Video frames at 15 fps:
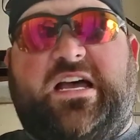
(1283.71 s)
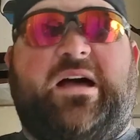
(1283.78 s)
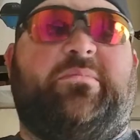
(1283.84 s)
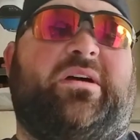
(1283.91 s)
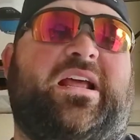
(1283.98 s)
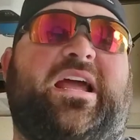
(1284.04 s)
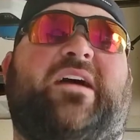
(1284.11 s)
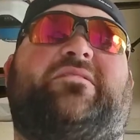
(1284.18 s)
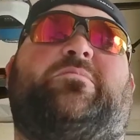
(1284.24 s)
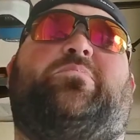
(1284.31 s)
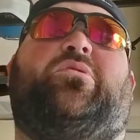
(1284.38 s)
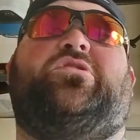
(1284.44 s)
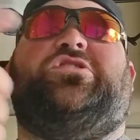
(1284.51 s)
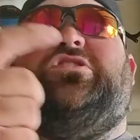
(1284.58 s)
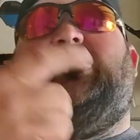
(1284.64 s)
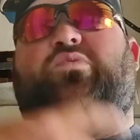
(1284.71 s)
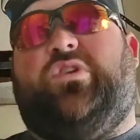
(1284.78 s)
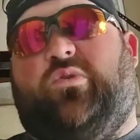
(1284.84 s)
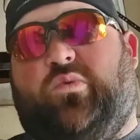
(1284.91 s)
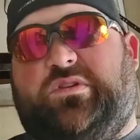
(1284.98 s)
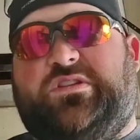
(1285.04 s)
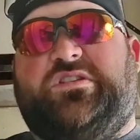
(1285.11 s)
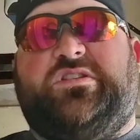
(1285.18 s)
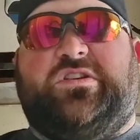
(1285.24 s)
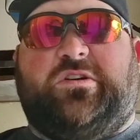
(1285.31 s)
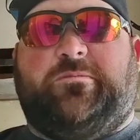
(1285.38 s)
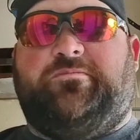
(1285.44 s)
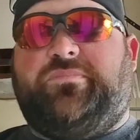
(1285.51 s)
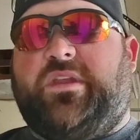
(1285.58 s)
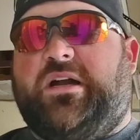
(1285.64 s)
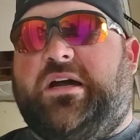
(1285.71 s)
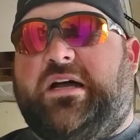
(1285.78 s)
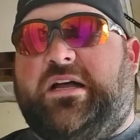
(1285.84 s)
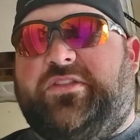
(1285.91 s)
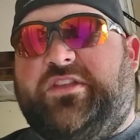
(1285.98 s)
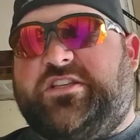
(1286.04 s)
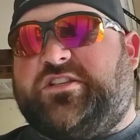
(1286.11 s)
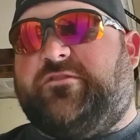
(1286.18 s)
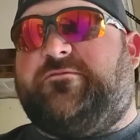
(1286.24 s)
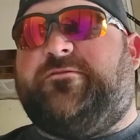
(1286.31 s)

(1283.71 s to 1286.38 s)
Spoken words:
I'm going to have to purchase rear ones too. This